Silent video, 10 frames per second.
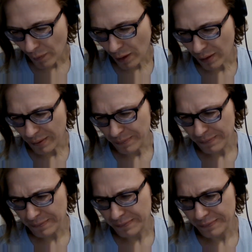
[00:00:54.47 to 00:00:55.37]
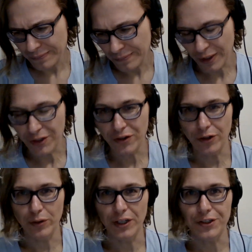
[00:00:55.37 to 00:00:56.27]
like a
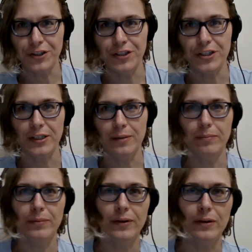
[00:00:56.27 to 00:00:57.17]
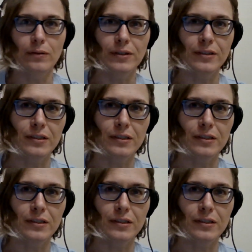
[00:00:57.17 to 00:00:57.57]
2-year relationship that